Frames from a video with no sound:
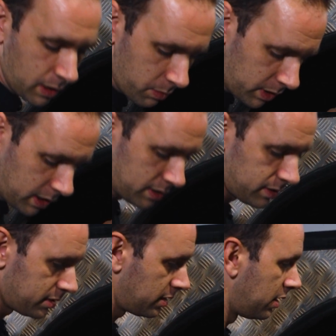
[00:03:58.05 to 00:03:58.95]
And we're
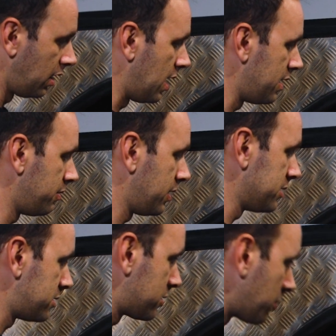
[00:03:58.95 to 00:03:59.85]
gonna line, we're
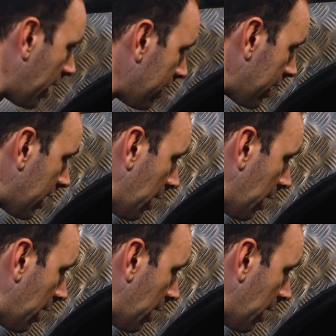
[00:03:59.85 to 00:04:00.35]
gonna square that